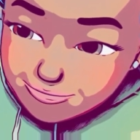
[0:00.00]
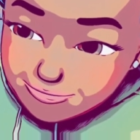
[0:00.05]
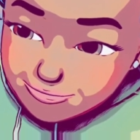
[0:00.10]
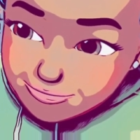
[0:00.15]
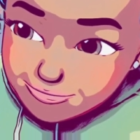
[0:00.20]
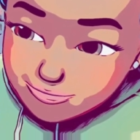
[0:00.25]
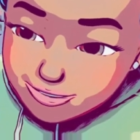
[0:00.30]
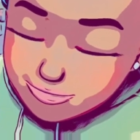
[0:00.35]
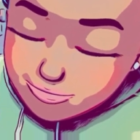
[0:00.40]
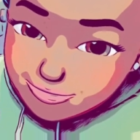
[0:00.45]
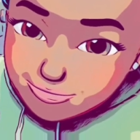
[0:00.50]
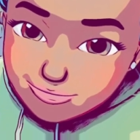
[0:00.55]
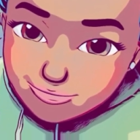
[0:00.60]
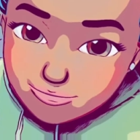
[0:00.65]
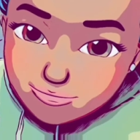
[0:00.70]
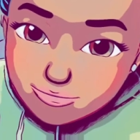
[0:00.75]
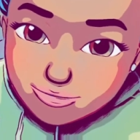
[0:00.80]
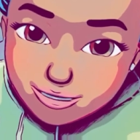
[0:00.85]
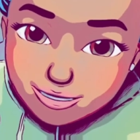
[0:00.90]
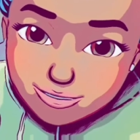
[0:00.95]
got this
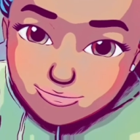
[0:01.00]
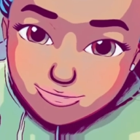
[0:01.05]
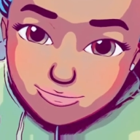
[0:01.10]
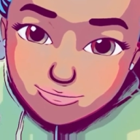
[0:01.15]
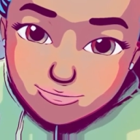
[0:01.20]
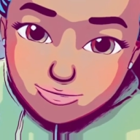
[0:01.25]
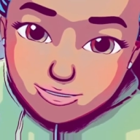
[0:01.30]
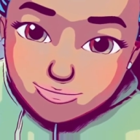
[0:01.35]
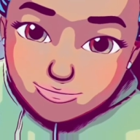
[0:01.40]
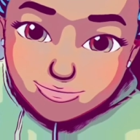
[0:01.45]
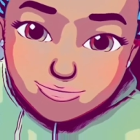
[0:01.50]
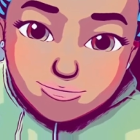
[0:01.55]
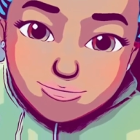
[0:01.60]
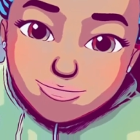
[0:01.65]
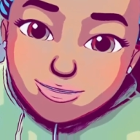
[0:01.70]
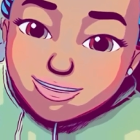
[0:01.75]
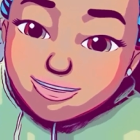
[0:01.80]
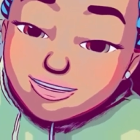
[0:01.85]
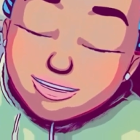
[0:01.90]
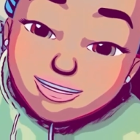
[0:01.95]
bag, spent all this money, and
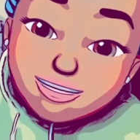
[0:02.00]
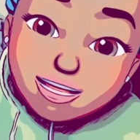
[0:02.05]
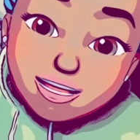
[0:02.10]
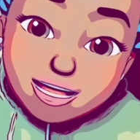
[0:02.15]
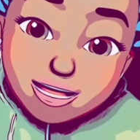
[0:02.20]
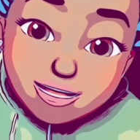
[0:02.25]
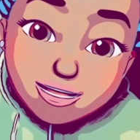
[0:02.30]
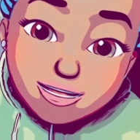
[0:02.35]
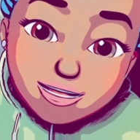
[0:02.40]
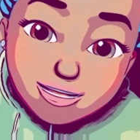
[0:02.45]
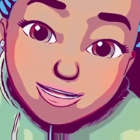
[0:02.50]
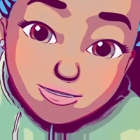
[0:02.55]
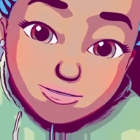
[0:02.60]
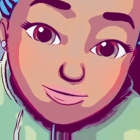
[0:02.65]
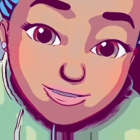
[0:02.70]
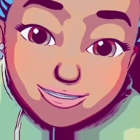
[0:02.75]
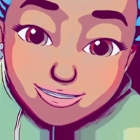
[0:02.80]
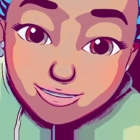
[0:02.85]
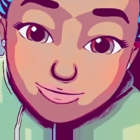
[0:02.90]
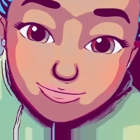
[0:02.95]
then she hated it or she
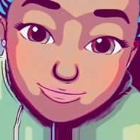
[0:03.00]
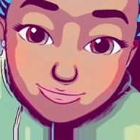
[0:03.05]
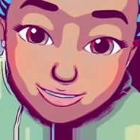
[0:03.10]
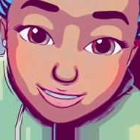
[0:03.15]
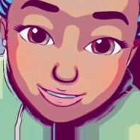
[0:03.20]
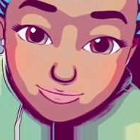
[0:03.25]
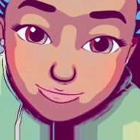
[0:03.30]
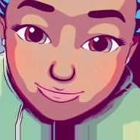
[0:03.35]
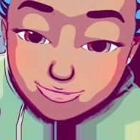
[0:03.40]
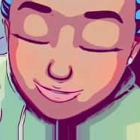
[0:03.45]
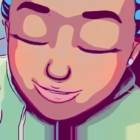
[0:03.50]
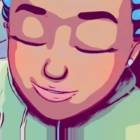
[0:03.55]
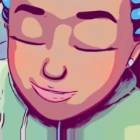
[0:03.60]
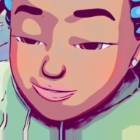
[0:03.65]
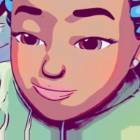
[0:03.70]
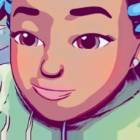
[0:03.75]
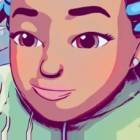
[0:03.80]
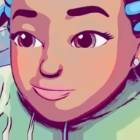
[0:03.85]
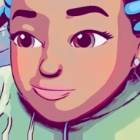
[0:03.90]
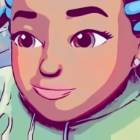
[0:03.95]
didn't really use it.
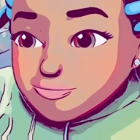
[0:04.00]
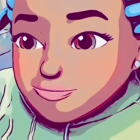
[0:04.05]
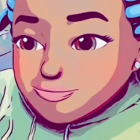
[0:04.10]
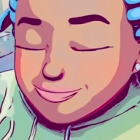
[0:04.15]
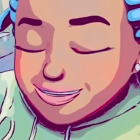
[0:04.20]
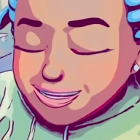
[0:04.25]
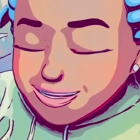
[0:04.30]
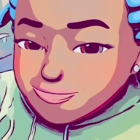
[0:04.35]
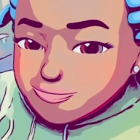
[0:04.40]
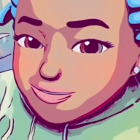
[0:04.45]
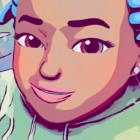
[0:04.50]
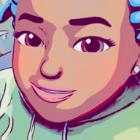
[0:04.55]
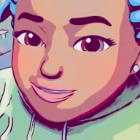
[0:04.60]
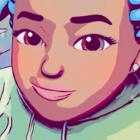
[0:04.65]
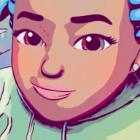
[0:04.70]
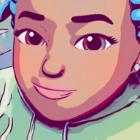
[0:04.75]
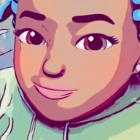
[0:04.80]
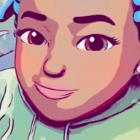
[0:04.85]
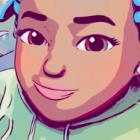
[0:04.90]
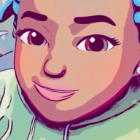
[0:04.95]
So I thought that was
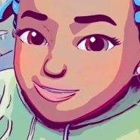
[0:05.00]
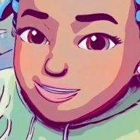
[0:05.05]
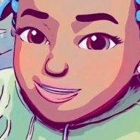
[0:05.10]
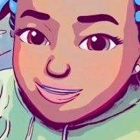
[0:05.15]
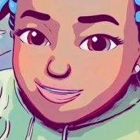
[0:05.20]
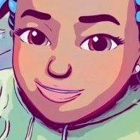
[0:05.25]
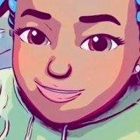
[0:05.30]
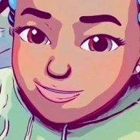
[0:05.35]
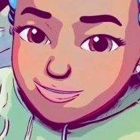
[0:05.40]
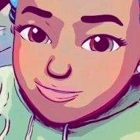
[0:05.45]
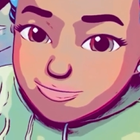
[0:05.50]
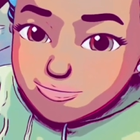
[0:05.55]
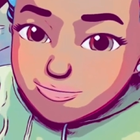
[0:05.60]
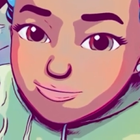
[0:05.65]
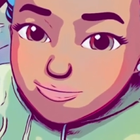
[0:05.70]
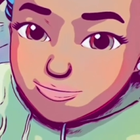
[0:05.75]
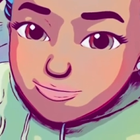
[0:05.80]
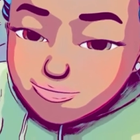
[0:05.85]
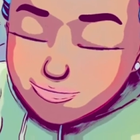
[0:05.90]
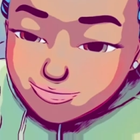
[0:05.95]
a good tip,
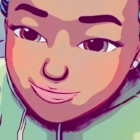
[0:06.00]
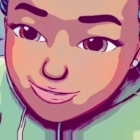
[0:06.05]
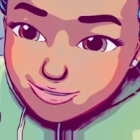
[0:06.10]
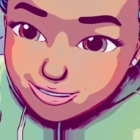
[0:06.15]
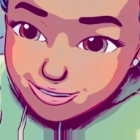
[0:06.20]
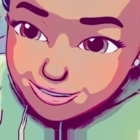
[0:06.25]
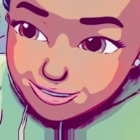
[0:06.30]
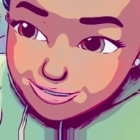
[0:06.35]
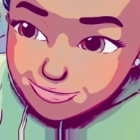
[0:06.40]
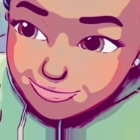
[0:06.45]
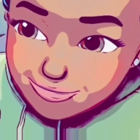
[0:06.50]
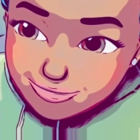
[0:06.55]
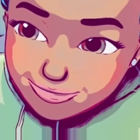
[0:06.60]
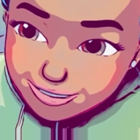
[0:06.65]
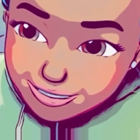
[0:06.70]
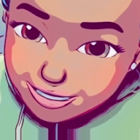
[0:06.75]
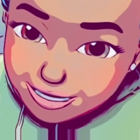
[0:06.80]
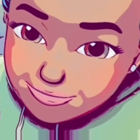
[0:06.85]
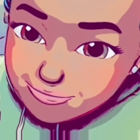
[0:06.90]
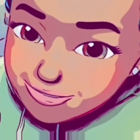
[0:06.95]
and
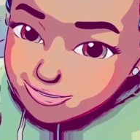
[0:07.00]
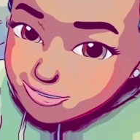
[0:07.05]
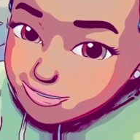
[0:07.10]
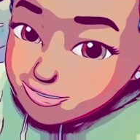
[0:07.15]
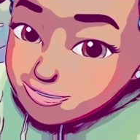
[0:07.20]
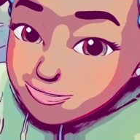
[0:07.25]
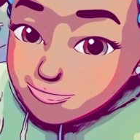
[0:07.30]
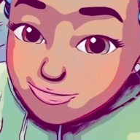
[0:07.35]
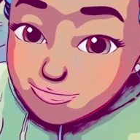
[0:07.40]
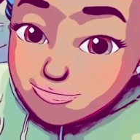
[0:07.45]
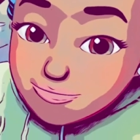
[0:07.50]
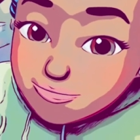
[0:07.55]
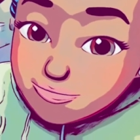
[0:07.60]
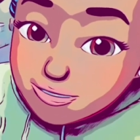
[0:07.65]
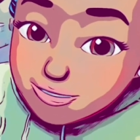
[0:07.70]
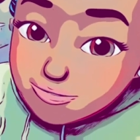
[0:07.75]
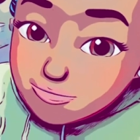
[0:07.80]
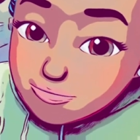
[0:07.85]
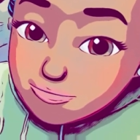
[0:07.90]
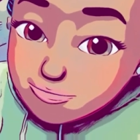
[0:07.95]
I suggest that for
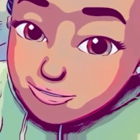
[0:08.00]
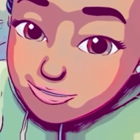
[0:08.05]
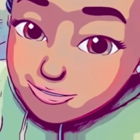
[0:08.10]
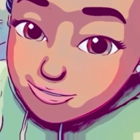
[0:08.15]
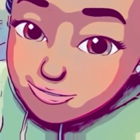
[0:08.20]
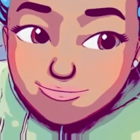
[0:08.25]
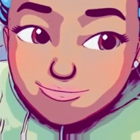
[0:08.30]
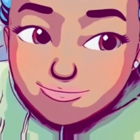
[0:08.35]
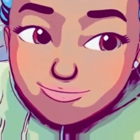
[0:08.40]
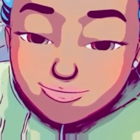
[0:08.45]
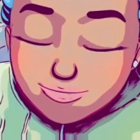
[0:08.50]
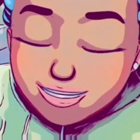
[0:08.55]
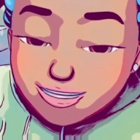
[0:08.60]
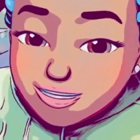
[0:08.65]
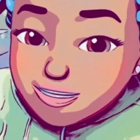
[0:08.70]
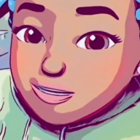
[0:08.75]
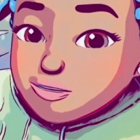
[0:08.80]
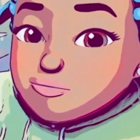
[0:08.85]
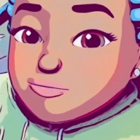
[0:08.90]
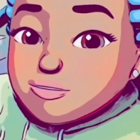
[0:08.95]
anybody.
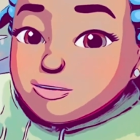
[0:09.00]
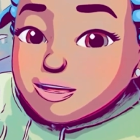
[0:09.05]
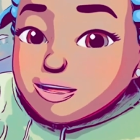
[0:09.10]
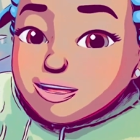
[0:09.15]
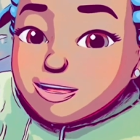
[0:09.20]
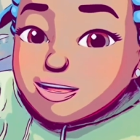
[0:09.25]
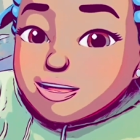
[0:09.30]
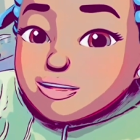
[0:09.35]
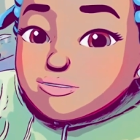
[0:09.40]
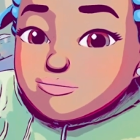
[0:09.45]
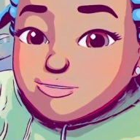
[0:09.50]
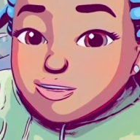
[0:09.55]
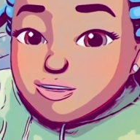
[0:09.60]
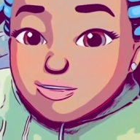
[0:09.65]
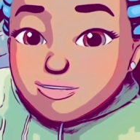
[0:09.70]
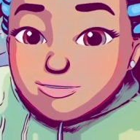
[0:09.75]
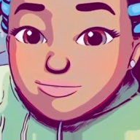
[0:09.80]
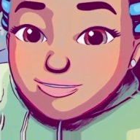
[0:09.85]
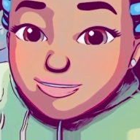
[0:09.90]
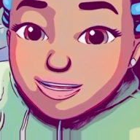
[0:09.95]
So if you're on the
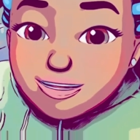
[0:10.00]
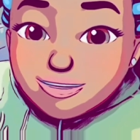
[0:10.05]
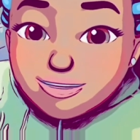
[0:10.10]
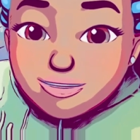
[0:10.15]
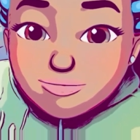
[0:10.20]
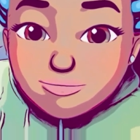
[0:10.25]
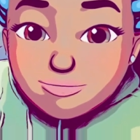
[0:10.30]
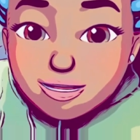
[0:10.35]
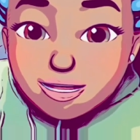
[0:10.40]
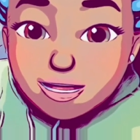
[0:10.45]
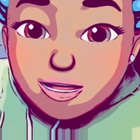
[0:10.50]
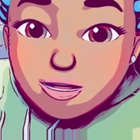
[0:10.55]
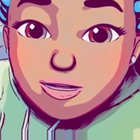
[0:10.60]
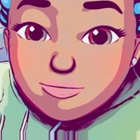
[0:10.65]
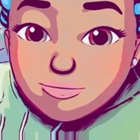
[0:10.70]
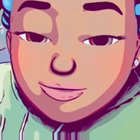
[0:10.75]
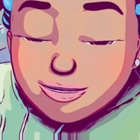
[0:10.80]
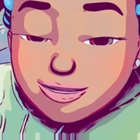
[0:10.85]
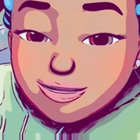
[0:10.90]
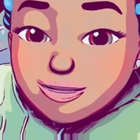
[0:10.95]
fence about
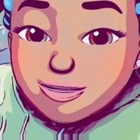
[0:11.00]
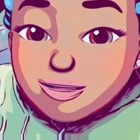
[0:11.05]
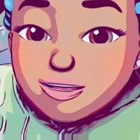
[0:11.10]
making a